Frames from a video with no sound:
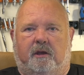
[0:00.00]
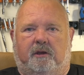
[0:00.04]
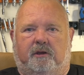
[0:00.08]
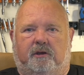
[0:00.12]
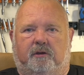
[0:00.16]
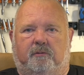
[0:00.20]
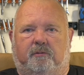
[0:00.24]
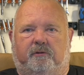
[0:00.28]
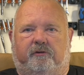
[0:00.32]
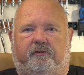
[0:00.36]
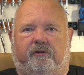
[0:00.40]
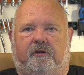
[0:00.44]

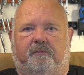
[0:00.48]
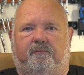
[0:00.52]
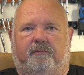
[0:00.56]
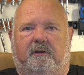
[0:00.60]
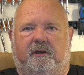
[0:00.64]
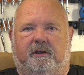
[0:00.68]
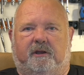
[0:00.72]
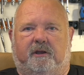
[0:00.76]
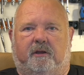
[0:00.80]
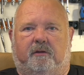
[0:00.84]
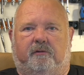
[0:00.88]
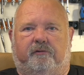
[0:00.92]
You would
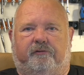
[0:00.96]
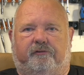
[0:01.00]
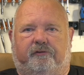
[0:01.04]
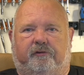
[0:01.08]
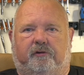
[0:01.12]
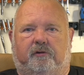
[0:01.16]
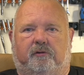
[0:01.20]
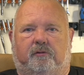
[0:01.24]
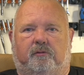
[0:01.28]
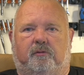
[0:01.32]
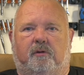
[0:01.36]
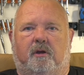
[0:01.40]
simply use
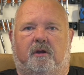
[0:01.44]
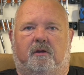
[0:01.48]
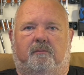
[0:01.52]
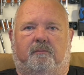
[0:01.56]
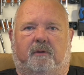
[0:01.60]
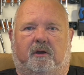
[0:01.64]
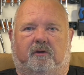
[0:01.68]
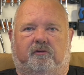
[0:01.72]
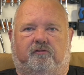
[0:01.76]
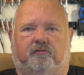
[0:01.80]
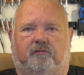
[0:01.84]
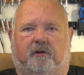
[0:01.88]
2
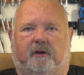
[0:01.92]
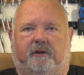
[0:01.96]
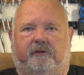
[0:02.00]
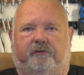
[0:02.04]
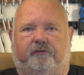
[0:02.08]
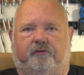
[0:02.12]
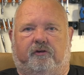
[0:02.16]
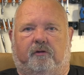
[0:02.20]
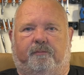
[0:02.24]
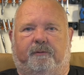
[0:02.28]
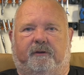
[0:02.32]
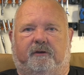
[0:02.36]
motorized
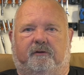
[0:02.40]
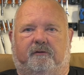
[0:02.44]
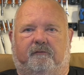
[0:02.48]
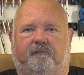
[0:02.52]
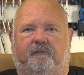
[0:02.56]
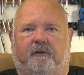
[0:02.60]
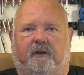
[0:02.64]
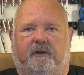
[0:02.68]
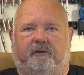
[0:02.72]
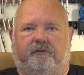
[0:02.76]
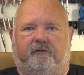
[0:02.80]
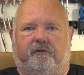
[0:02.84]
stop
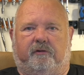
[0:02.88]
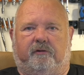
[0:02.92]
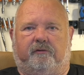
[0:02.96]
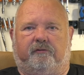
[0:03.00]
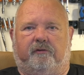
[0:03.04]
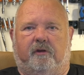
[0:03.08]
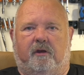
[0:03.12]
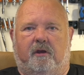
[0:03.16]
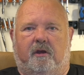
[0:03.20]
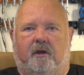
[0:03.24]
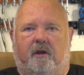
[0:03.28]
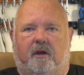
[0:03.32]

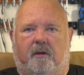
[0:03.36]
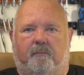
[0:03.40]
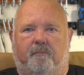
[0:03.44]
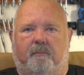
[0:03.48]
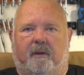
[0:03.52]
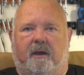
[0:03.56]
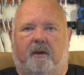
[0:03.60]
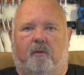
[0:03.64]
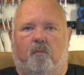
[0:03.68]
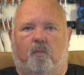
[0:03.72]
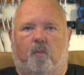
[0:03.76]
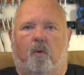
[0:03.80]
interfaces and
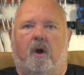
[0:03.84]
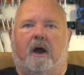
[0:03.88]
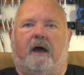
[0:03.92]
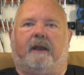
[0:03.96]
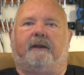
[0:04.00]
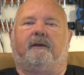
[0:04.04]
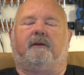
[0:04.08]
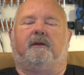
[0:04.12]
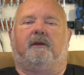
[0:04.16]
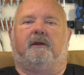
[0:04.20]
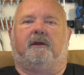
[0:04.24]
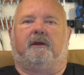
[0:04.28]
mount
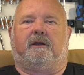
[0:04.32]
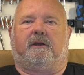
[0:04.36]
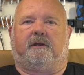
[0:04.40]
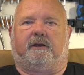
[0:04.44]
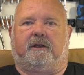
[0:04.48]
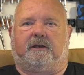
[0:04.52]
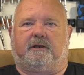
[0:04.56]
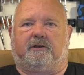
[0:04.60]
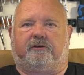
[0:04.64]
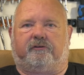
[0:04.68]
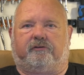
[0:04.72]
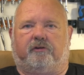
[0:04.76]
1 in
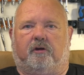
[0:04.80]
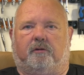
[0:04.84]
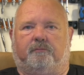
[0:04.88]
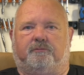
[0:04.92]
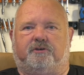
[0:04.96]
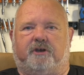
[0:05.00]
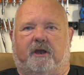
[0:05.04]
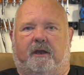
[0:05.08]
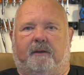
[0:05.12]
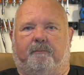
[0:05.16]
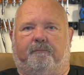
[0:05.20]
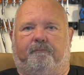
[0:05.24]
each
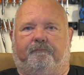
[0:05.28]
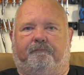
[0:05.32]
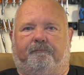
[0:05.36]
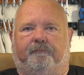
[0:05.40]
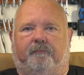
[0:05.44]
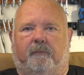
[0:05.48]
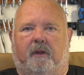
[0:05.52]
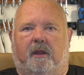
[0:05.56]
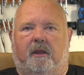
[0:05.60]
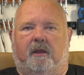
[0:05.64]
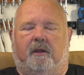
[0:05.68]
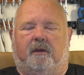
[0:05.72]
stop jam.
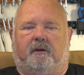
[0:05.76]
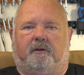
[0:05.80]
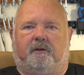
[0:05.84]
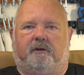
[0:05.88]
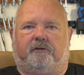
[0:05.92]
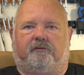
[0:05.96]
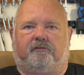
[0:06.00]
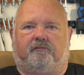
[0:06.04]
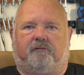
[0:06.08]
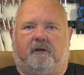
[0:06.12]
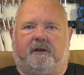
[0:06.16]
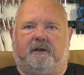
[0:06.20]

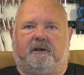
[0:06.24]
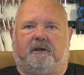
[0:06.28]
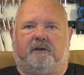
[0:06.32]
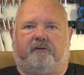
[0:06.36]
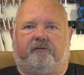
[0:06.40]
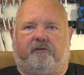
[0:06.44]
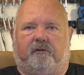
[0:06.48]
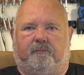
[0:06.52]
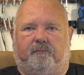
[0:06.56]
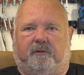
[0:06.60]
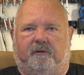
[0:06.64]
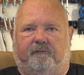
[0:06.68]
This greatly
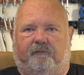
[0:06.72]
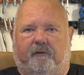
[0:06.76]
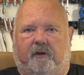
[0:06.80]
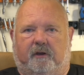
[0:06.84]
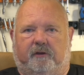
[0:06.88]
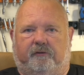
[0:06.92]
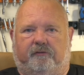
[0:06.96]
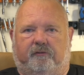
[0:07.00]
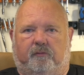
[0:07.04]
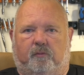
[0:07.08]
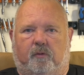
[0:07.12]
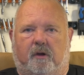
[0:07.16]

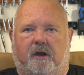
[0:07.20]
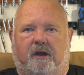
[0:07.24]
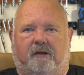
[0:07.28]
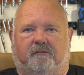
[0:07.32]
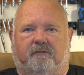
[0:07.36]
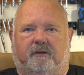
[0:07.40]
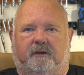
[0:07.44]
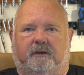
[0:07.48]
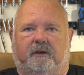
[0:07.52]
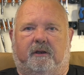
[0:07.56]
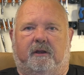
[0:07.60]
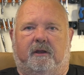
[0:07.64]
simplifies the
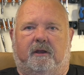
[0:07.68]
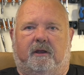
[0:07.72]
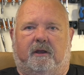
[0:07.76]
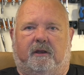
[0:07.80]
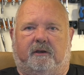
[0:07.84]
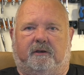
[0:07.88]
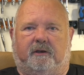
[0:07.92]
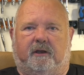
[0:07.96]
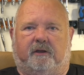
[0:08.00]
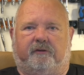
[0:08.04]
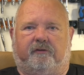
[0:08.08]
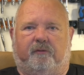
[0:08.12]
wiring
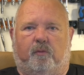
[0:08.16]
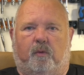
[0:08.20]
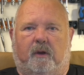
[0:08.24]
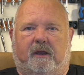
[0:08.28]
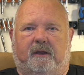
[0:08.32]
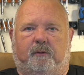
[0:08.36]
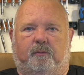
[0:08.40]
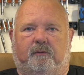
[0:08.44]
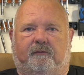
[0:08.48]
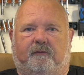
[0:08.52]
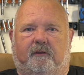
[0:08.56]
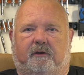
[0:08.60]
and does
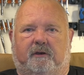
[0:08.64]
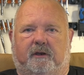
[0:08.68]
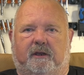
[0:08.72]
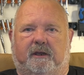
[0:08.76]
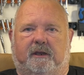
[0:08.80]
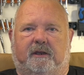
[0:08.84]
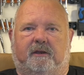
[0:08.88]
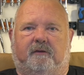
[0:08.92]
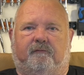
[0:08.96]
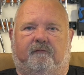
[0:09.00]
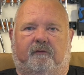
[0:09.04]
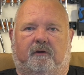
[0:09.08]
away with the
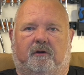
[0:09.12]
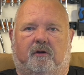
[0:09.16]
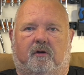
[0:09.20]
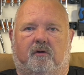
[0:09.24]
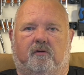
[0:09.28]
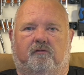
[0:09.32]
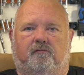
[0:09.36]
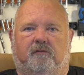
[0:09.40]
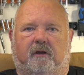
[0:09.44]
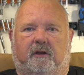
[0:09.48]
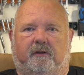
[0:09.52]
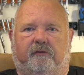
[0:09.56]
need for
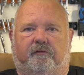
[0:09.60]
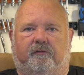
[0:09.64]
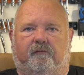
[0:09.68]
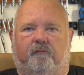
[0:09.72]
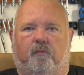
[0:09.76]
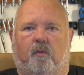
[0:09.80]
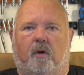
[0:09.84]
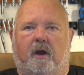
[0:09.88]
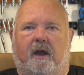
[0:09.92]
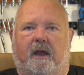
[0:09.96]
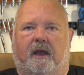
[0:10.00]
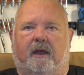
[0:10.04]
long runs
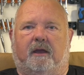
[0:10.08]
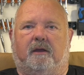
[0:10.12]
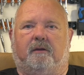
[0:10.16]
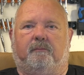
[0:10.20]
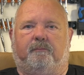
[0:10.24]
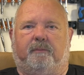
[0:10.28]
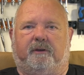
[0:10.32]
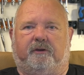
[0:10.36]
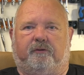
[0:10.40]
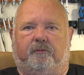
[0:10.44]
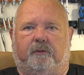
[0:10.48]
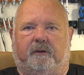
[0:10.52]
of wire
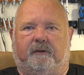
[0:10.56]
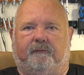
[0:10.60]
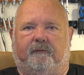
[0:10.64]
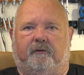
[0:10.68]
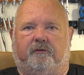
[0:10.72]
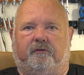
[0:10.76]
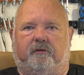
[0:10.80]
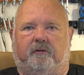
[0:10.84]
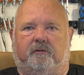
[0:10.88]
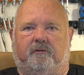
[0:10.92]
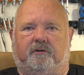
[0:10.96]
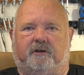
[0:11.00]
between
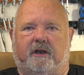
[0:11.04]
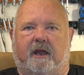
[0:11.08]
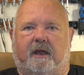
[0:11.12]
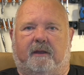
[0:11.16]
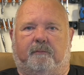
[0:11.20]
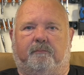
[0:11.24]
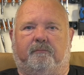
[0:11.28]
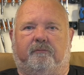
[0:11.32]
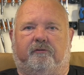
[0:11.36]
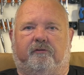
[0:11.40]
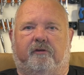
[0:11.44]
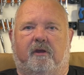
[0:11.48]
the 2
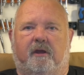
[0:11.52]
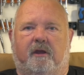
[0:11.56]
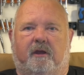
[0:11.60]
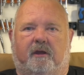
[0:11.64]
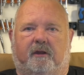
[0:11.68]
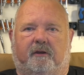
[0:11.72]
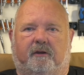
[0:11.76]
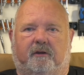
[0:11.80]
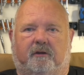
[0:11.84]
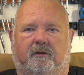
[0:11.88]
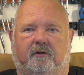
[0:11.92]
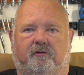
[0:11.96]
jams
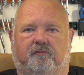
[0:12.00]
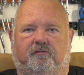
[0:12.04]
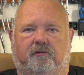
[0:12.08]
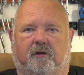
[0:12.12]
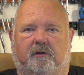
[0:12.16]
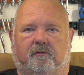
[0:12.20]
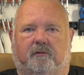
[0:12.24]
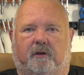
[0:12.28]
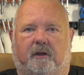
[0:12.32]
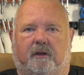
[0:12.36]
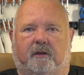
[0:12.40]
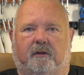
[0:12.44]
and the
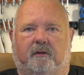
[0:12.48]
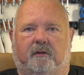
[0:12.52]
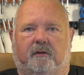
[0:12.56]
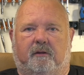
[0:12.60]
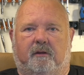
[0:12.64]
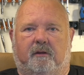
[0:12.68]
controller.